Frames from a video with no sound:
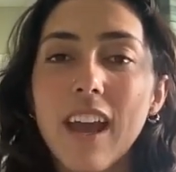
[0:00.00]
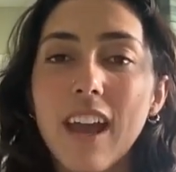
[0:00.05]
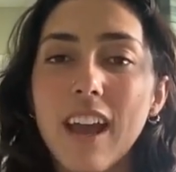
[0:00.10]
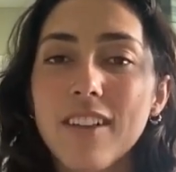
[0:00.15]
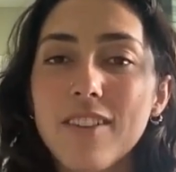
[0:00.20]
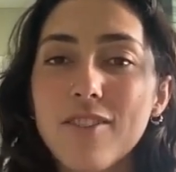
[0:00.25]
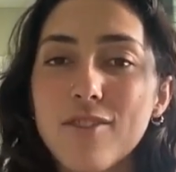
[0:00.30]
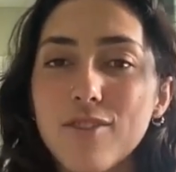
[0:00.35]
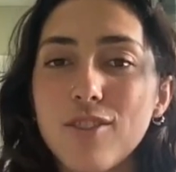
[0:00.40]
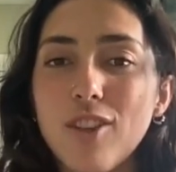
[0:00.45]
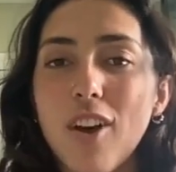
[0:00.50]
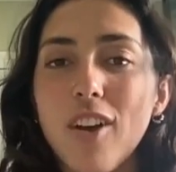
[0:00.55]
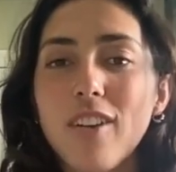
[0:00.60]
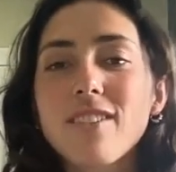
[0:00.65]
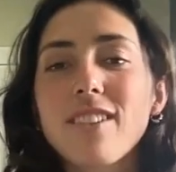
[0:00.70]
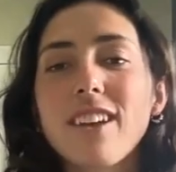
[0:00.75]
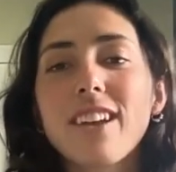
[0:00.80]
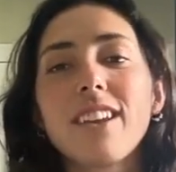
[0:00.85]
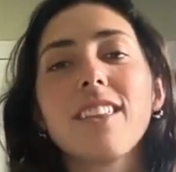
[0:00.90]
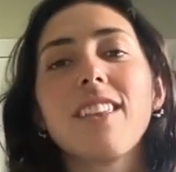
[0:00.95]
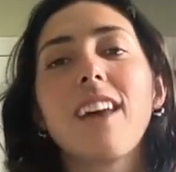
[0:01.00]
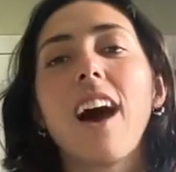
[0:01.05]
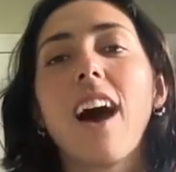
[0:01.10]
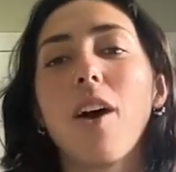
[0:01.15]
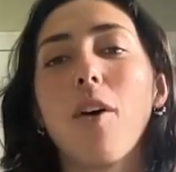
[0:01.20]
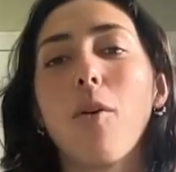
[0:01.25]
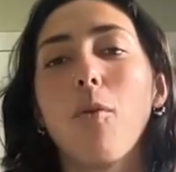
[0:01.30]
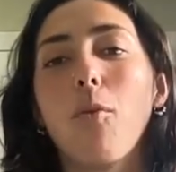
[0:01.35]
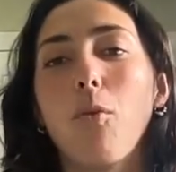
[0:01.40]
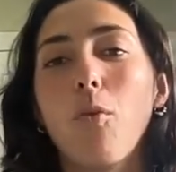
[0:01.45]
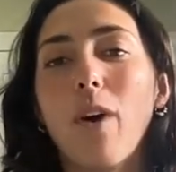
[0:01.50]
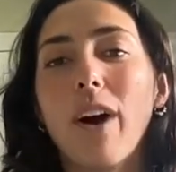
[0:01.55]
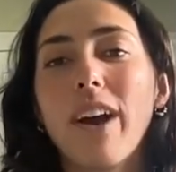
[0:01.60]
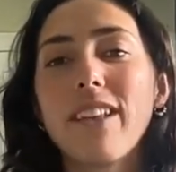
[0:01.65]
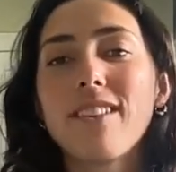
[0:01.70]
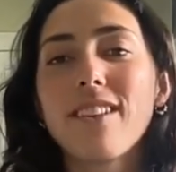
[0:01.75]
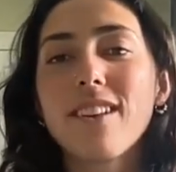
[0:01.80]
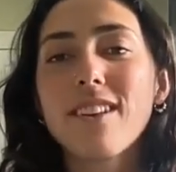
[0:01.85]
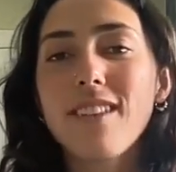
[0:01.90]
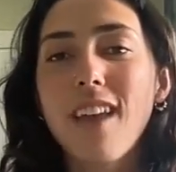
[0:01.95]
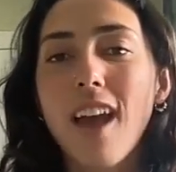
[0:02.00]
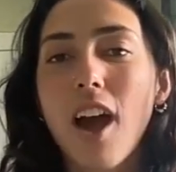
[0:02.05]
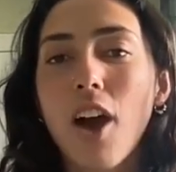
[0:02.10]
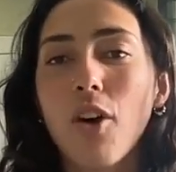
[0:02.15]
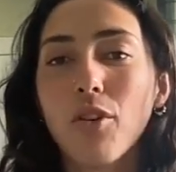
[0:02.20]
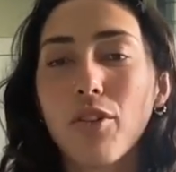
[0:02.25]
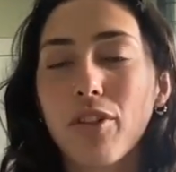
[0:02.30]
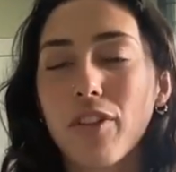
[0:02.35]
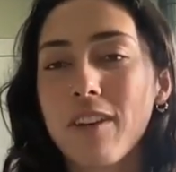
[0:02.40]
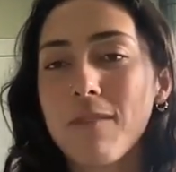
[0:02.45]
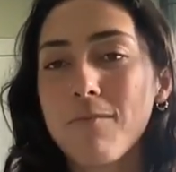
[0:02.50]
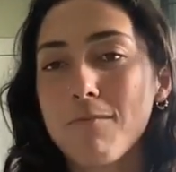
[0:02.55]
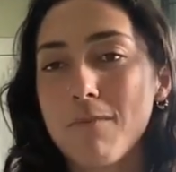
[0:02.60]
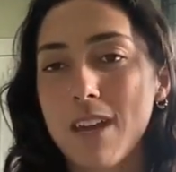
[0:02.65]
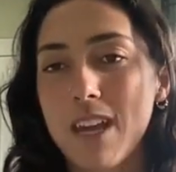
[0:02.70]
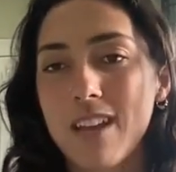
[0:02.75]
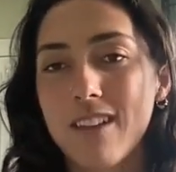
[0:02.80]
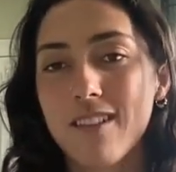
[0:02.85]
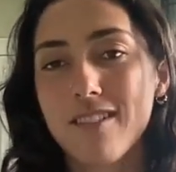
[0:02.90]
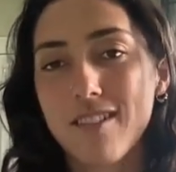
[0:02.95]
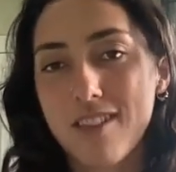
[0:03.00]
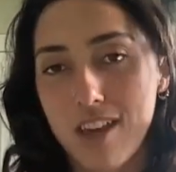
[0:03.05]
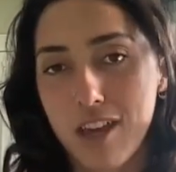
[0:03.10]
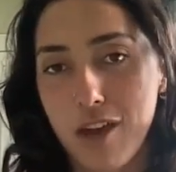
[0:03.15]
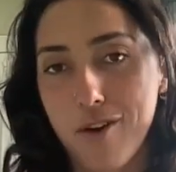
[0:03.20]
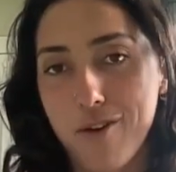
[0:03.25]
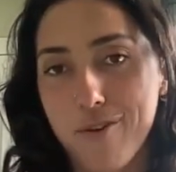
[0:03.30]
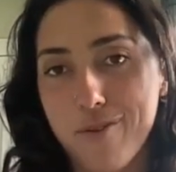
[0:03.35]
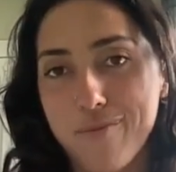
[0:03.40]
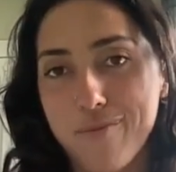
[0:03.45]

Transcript: And so alongside of that, what does healthy mean to you?